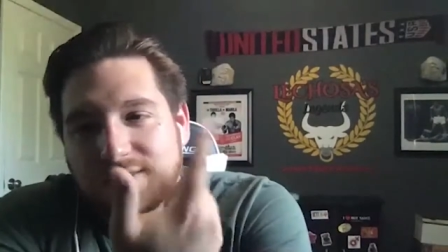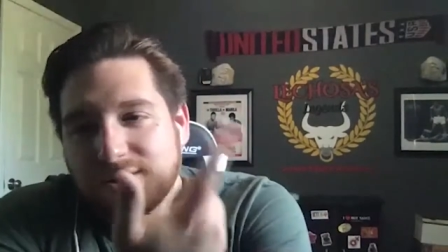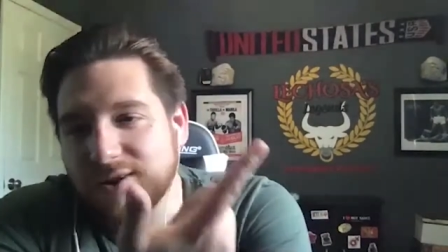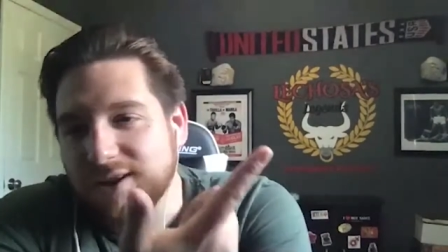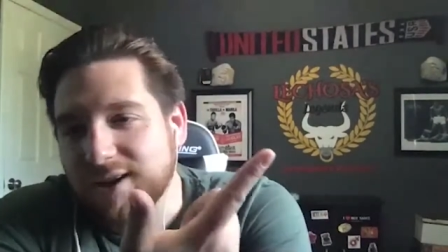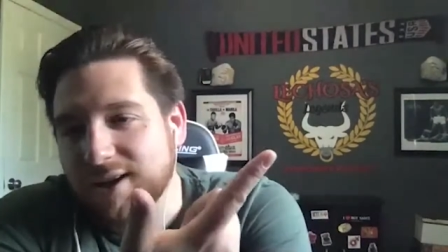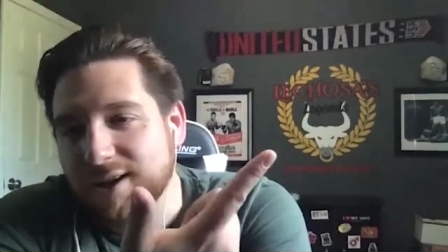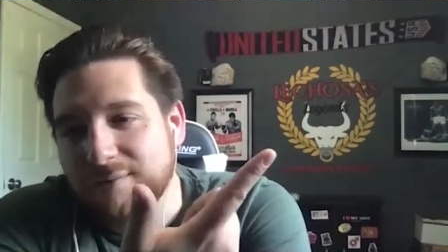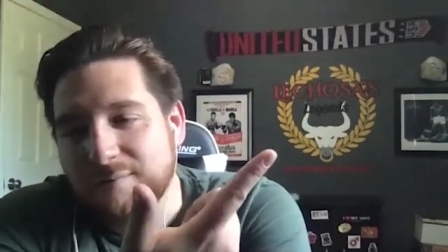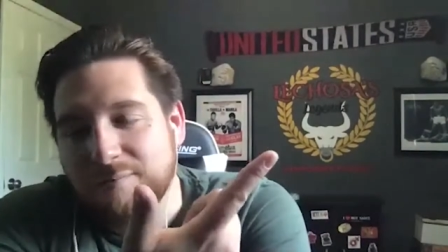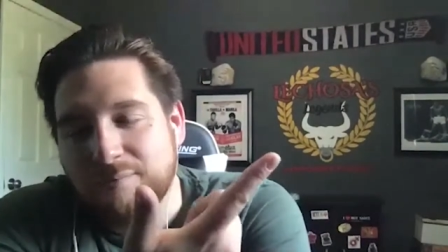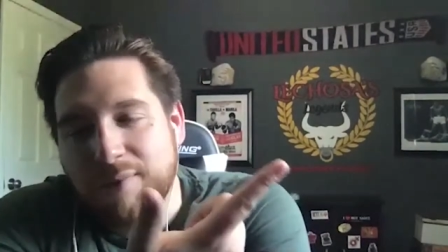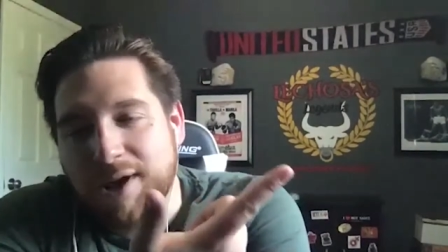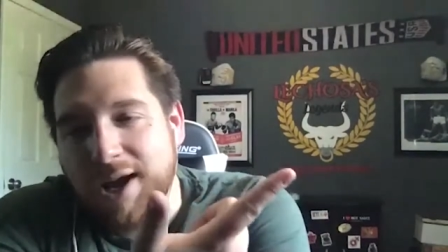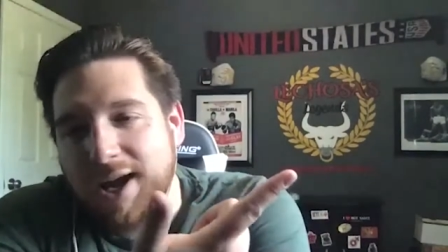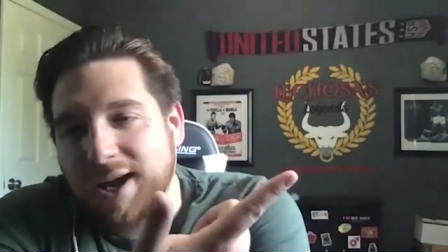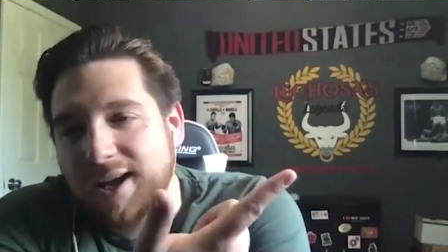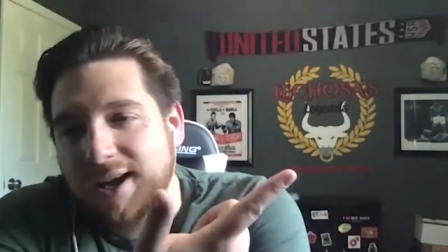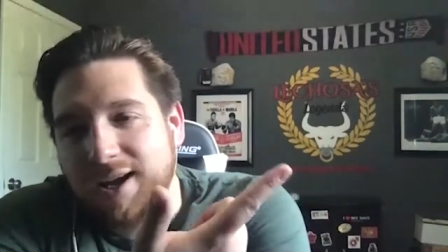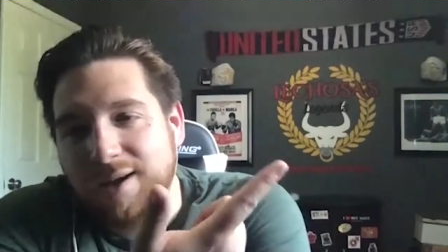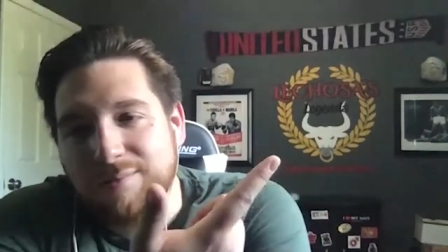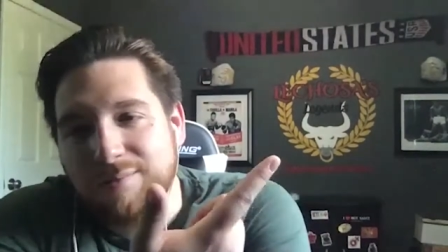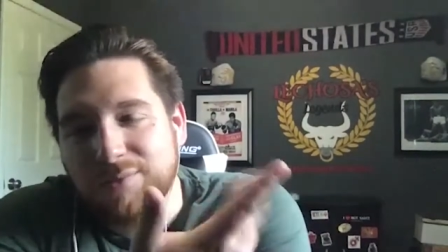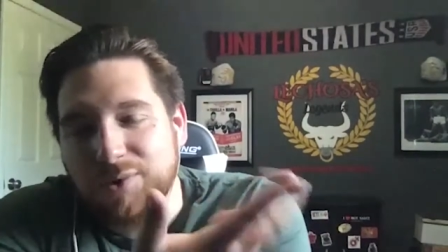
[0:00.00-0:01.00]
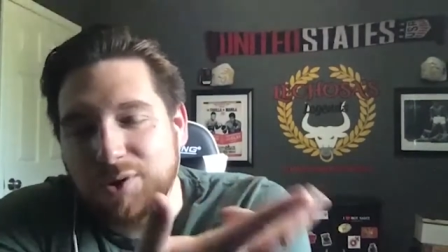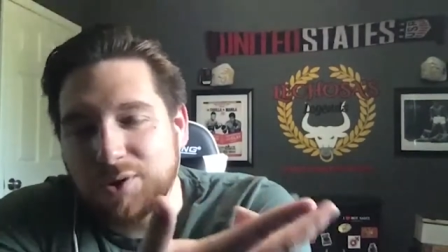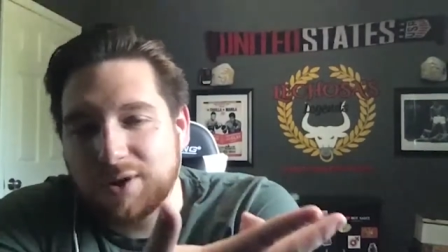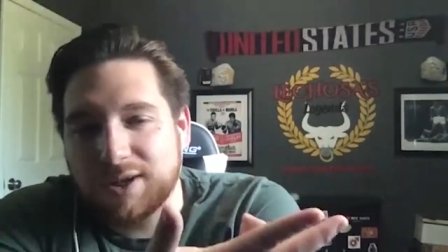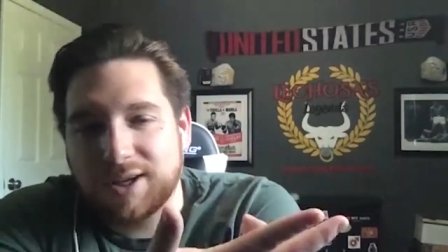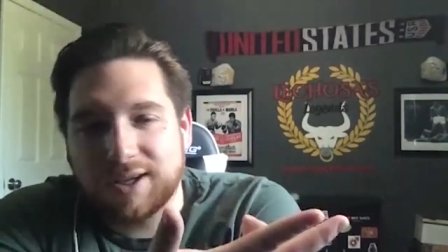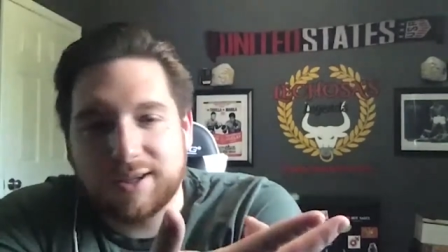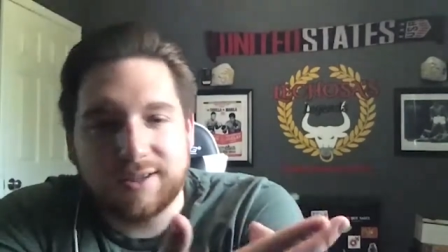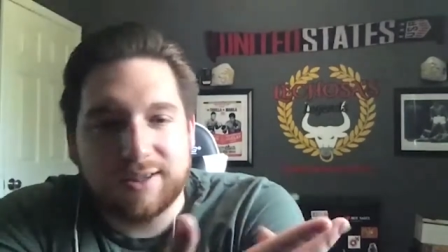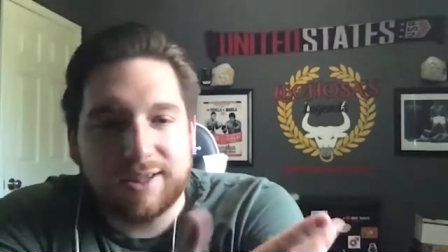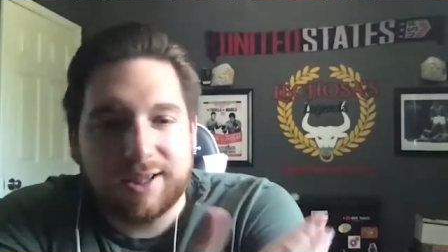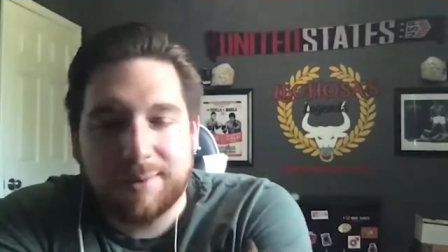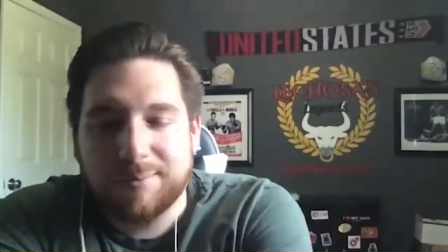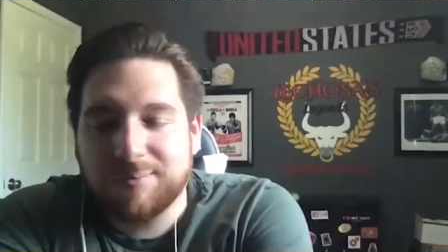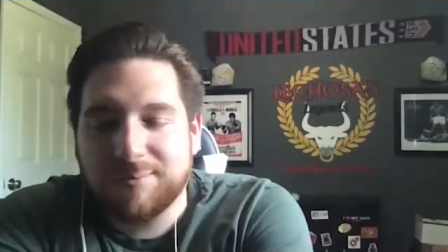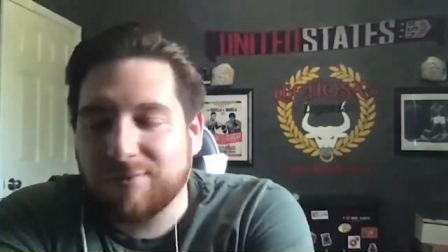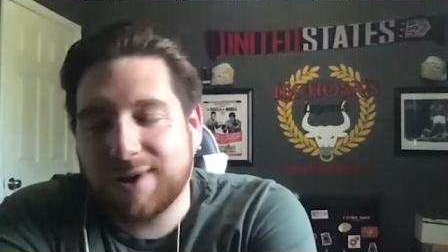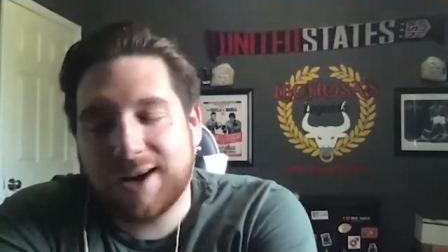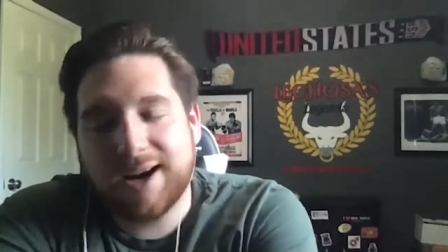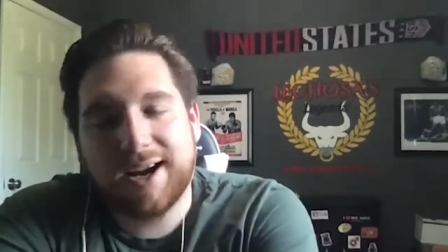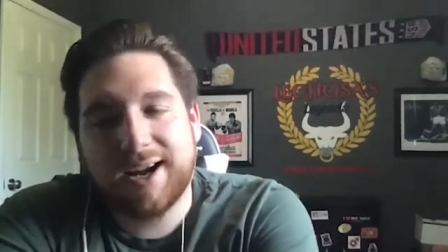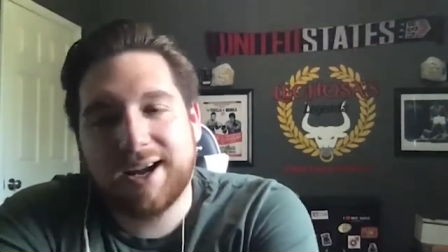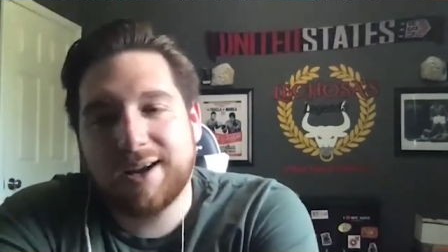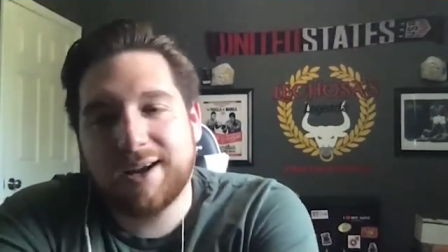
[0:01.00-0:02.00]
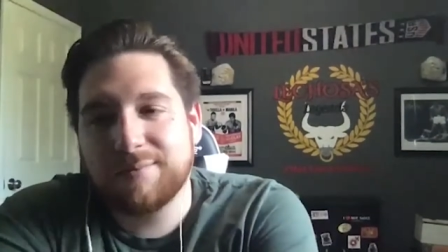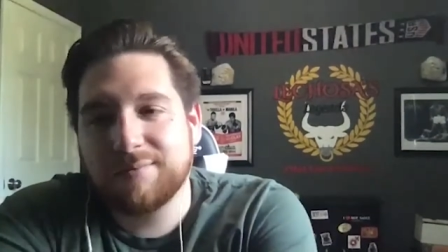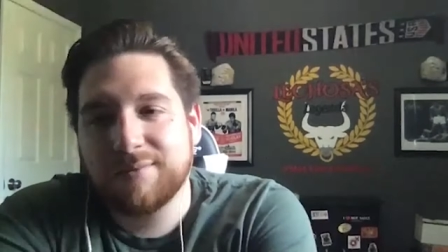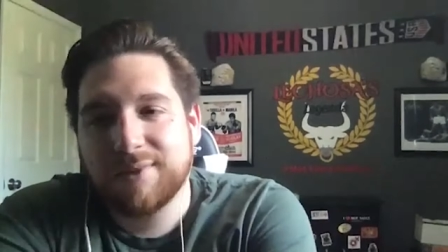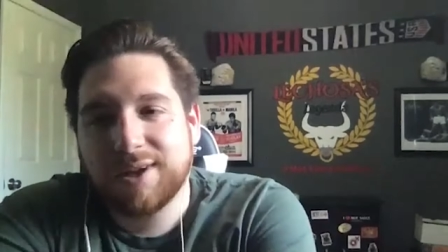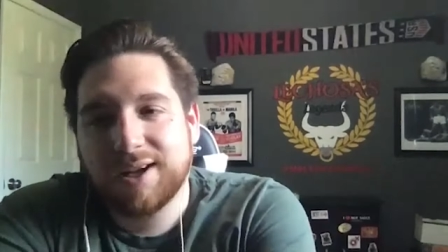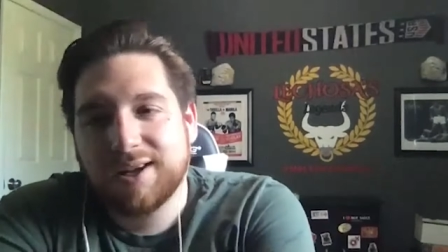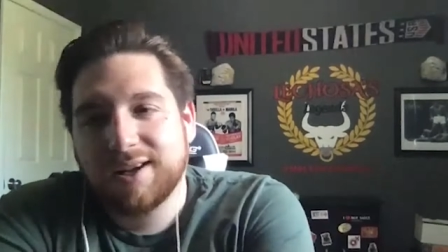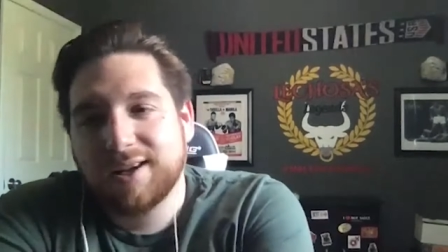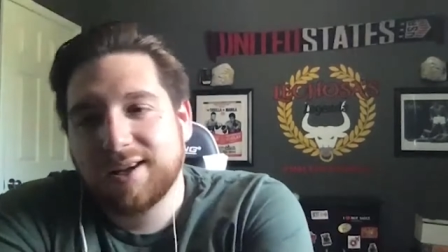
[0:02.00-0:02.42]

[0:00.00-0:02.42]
you can bake them, you can deep fry them,